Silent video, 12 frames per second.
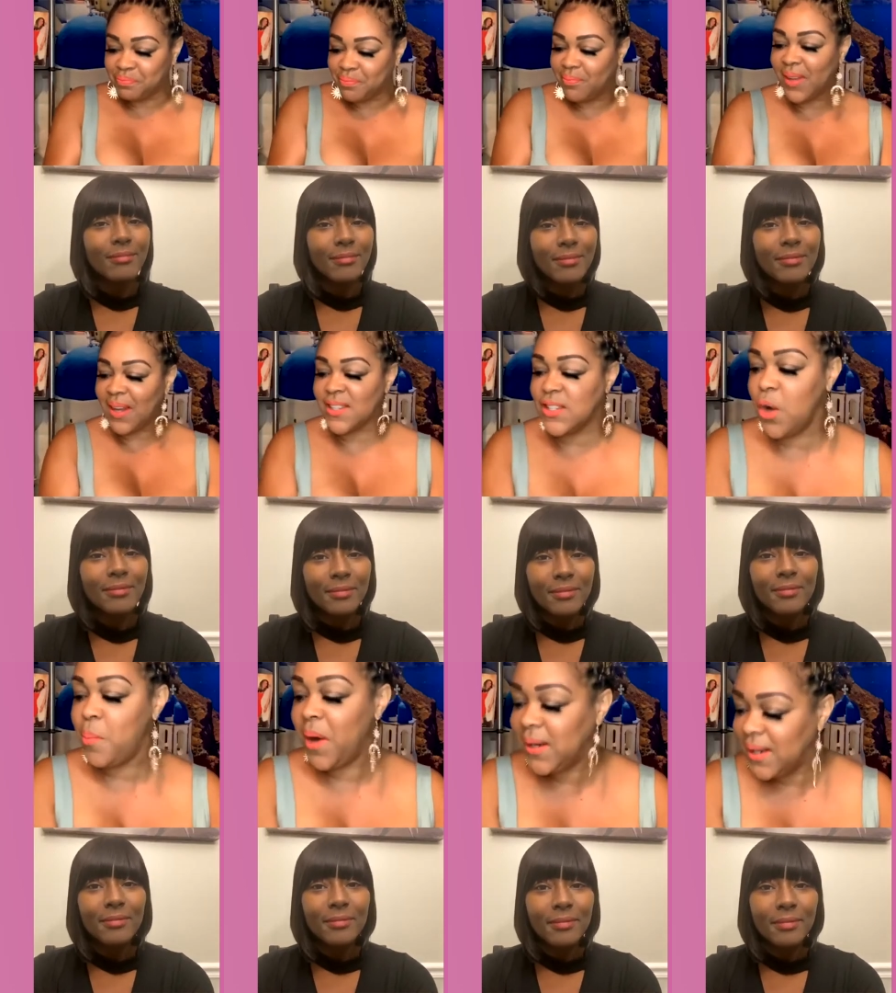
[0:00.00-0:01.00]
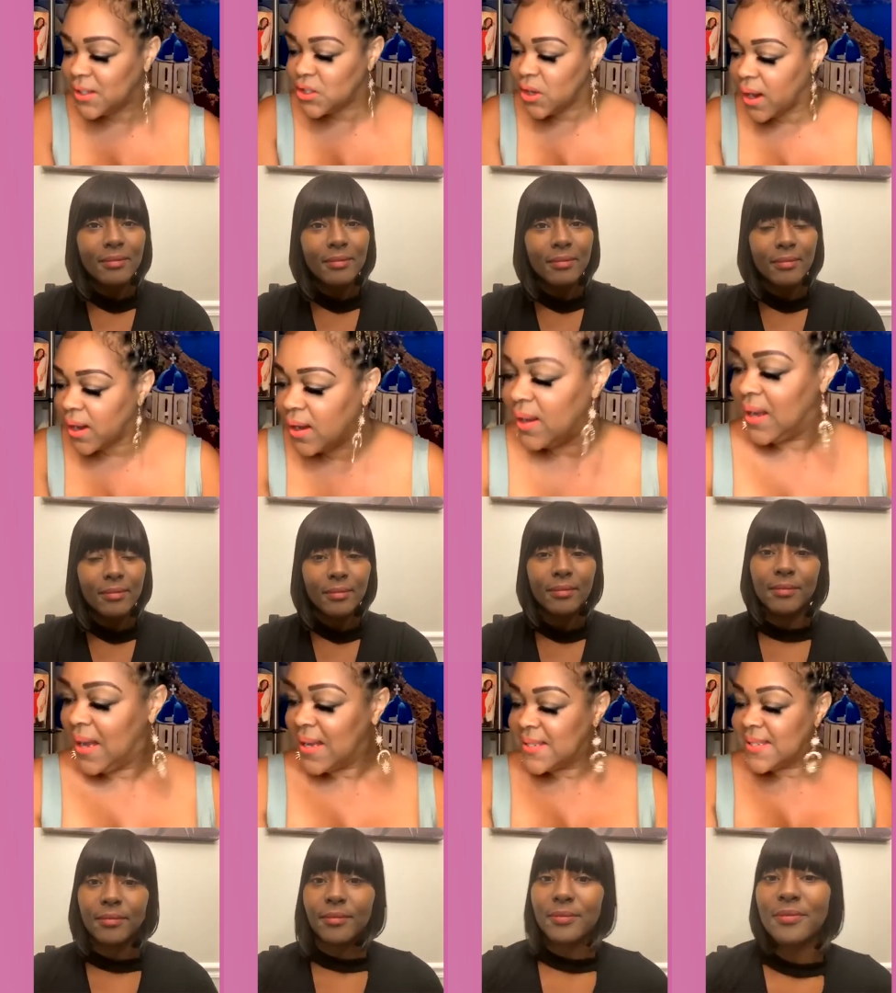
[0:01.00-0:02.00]
Speaker 1: So Marnitra,
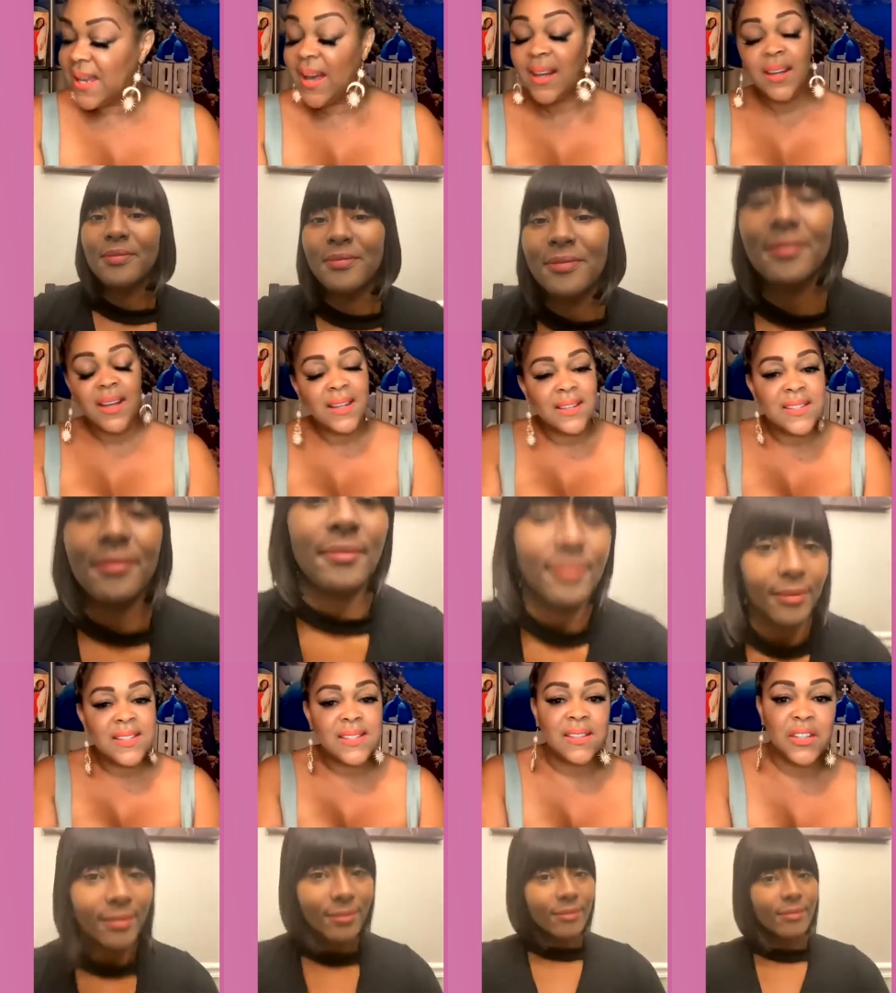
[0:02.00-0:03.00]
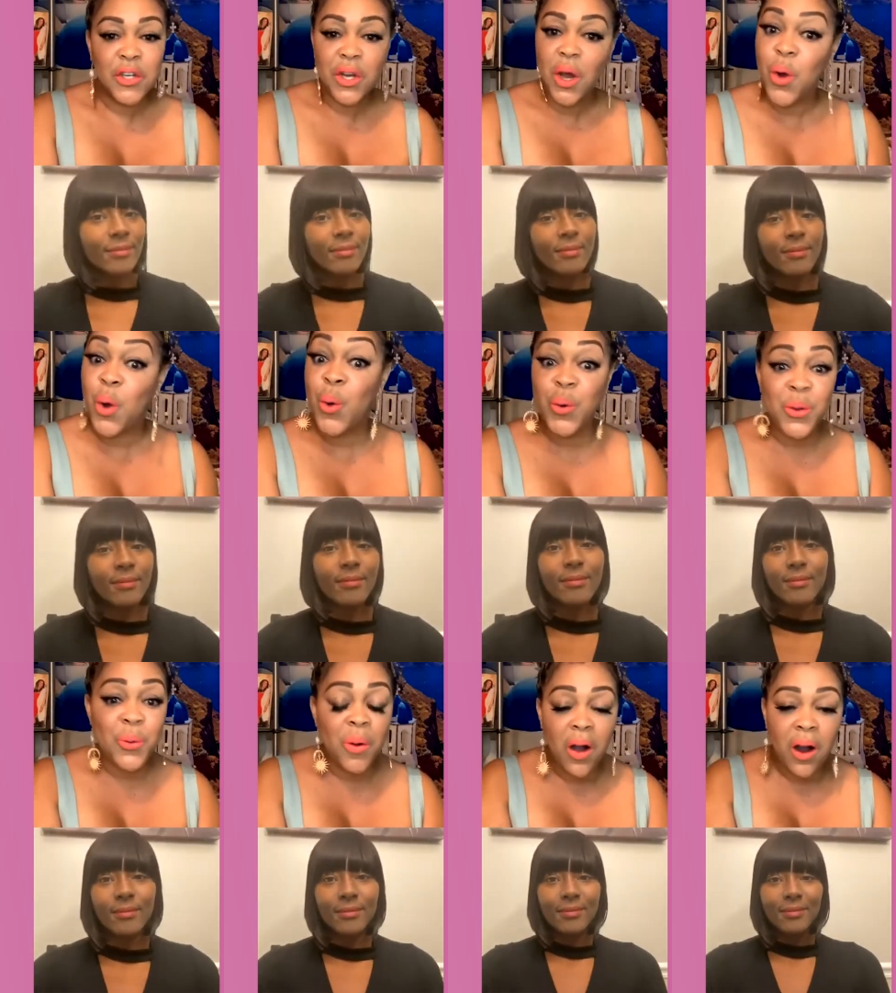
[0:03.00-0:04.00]
tell us, you know, who you
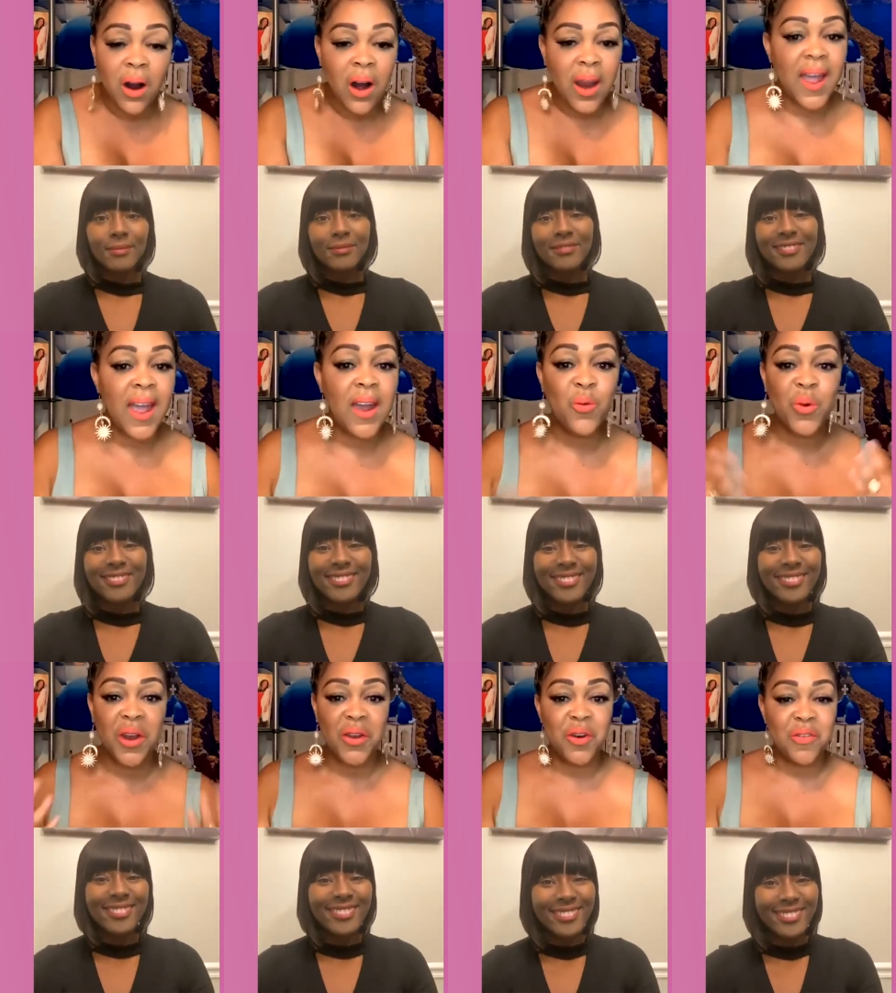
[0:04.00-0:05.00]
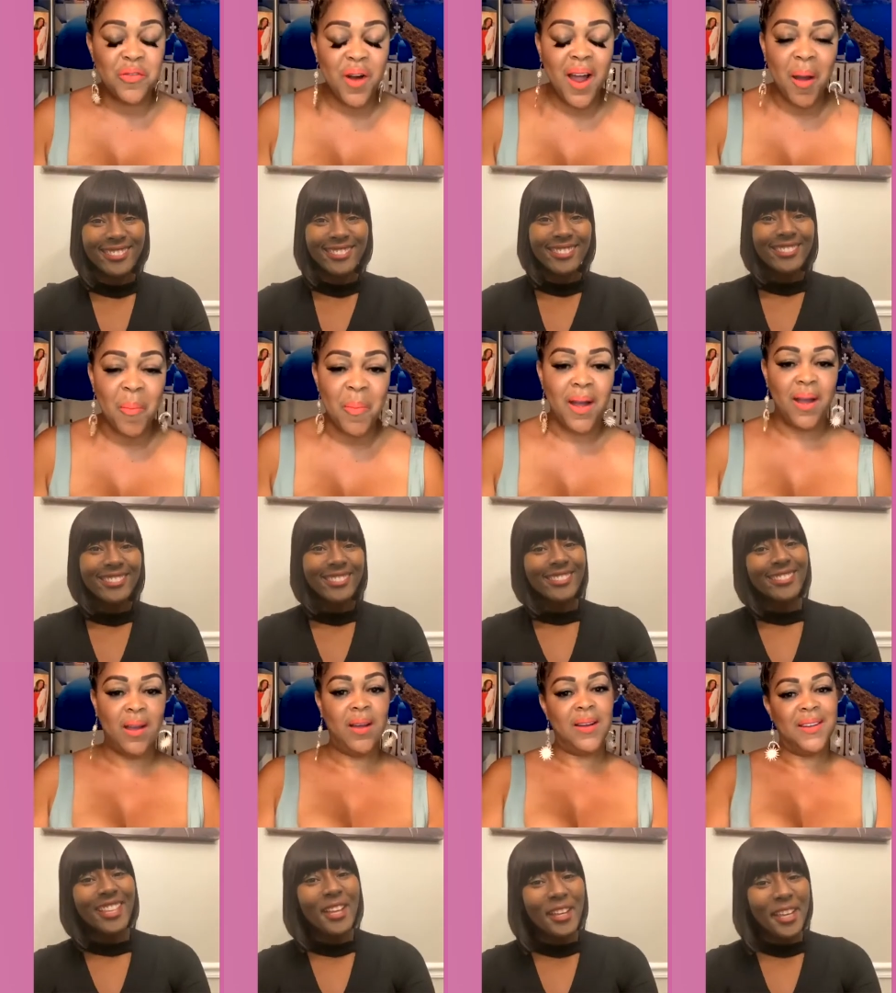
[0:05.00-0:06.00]
are and where you're from.
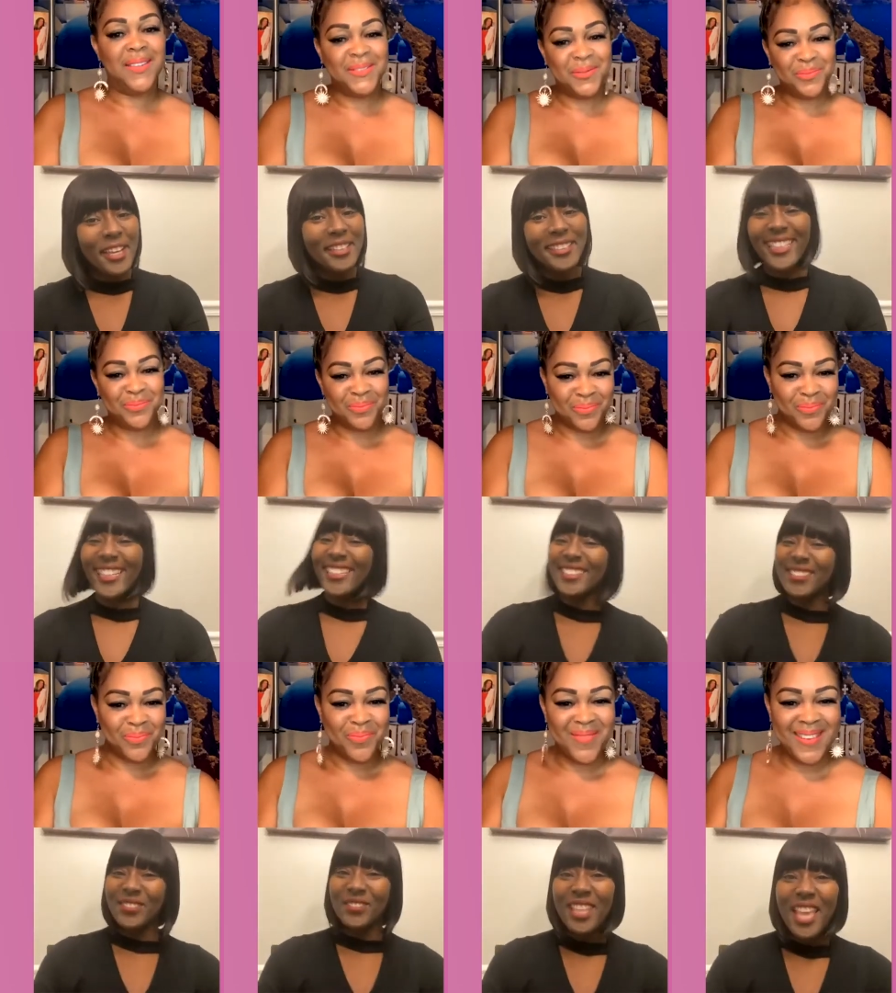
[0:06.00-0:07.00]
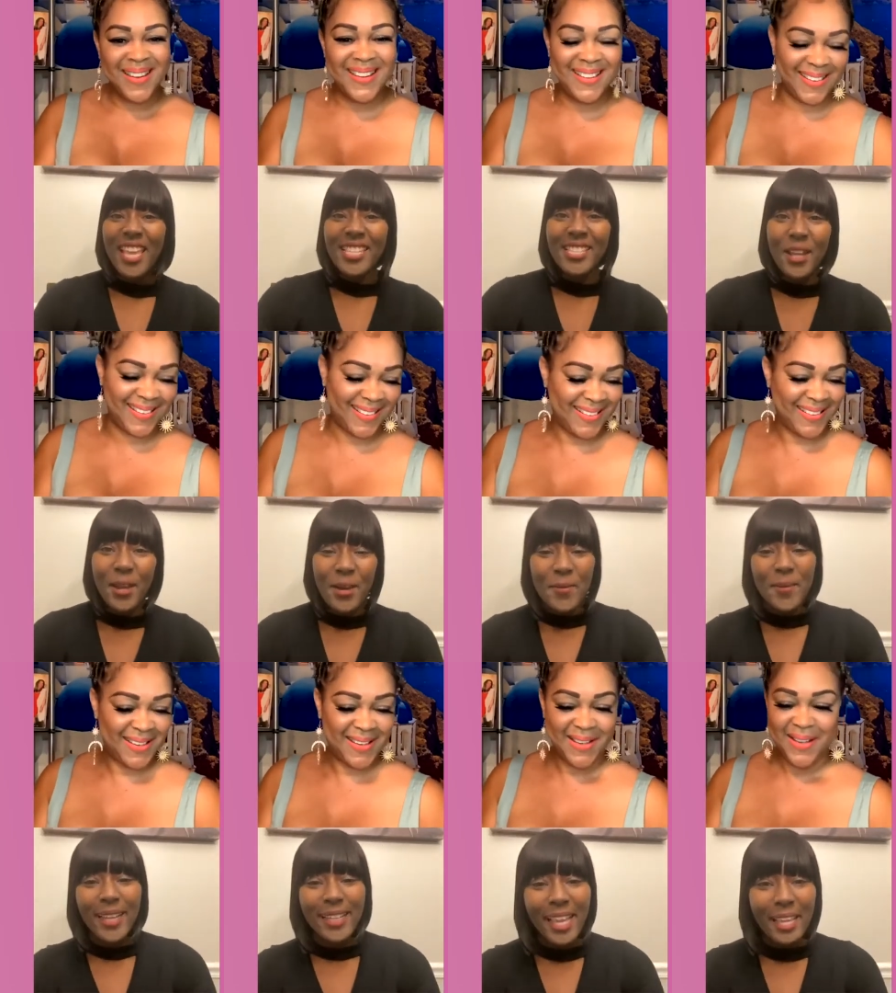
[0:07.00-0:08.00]
Speaker 2: Okay. Um, so my
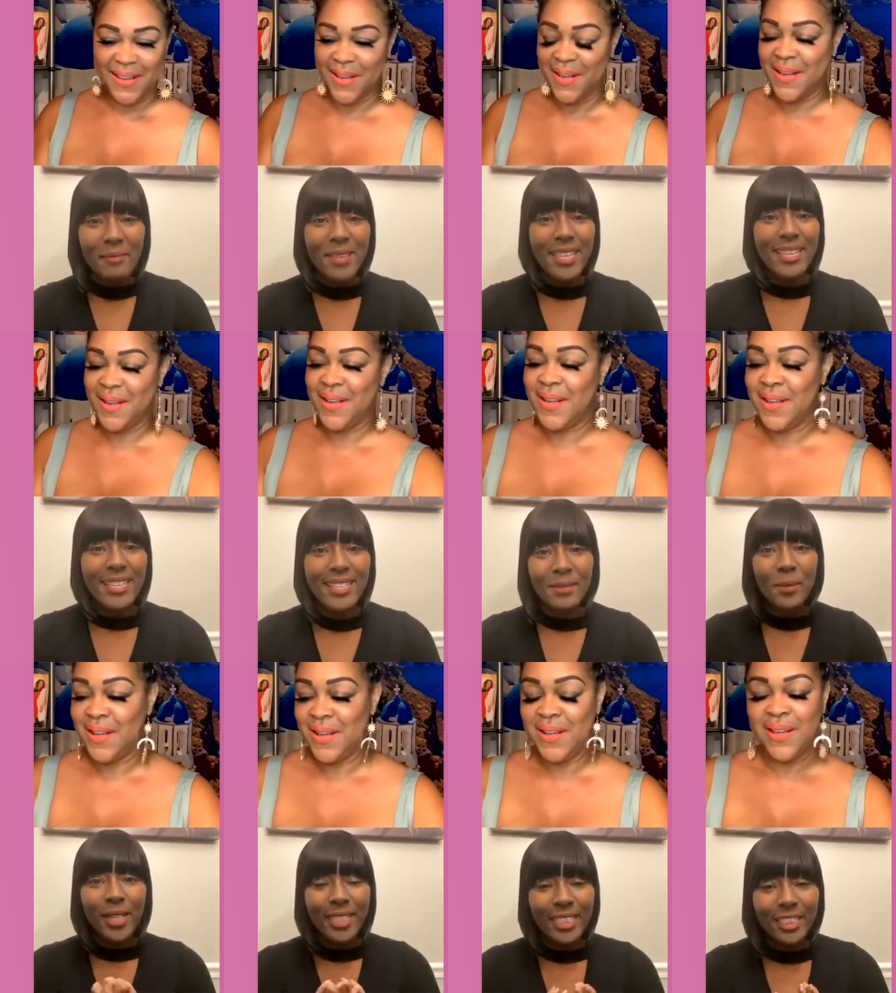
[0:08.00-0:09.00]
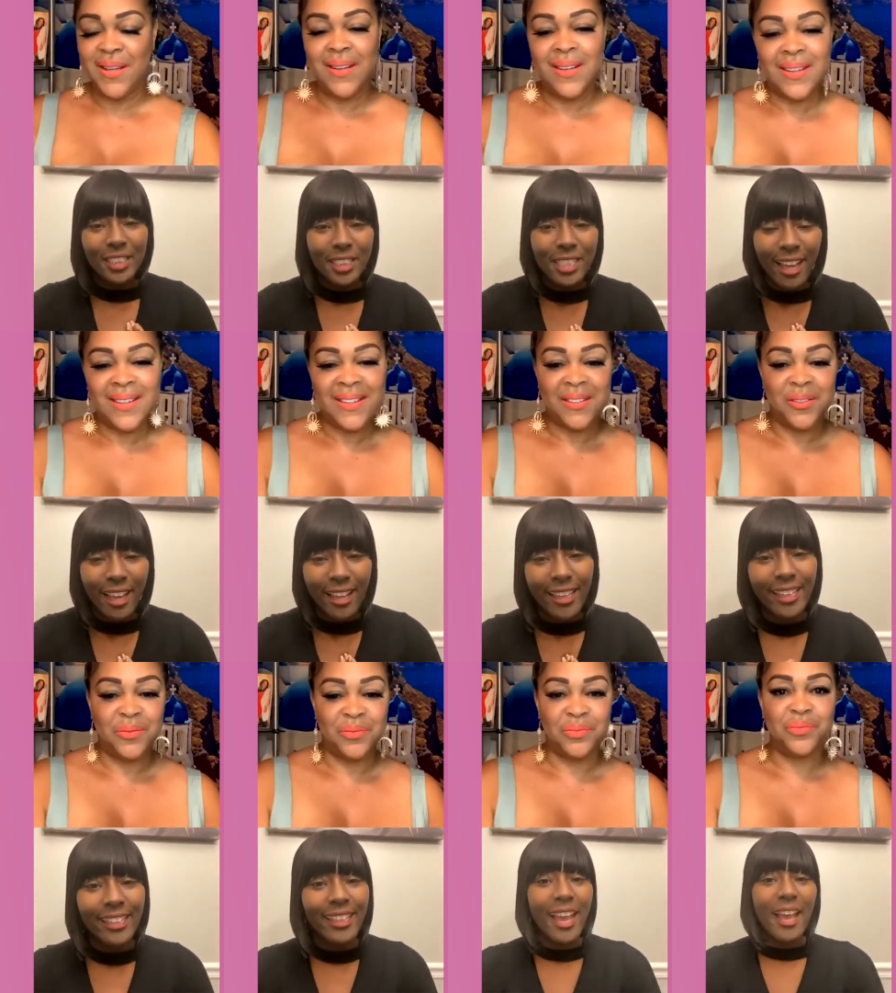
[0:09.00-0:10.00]
name is Marnitra Knight.
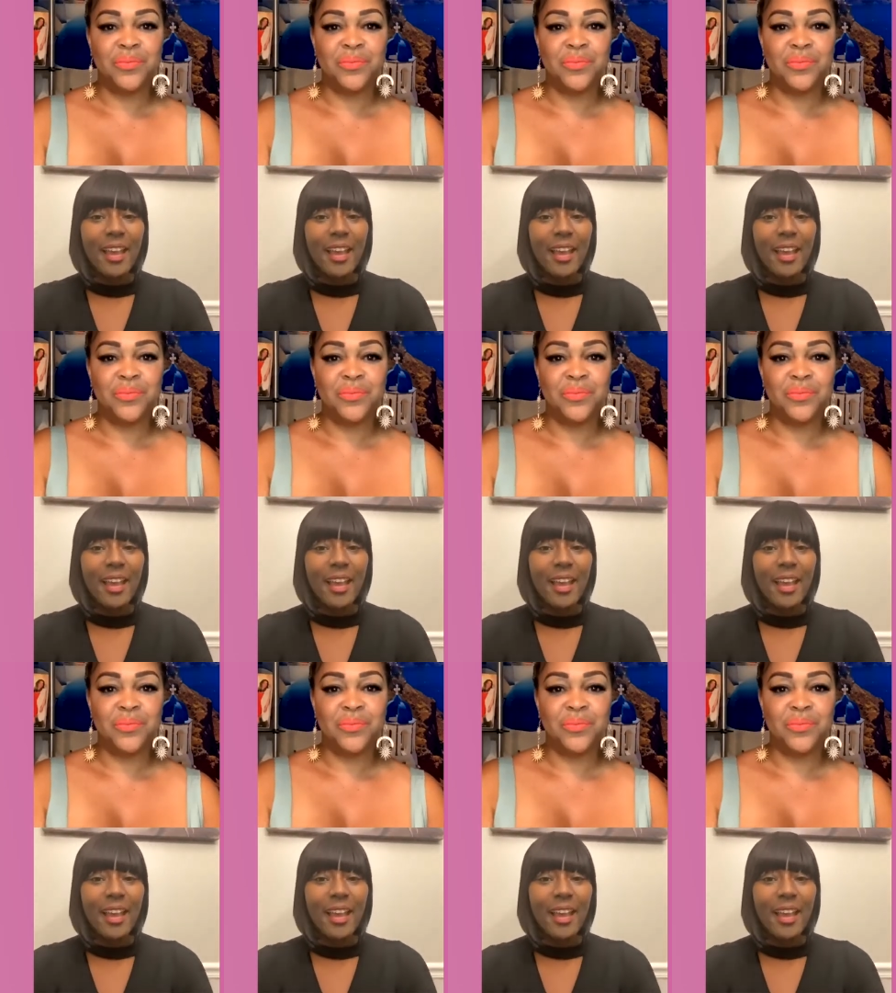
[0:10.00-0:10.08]
Speaker 1: I'm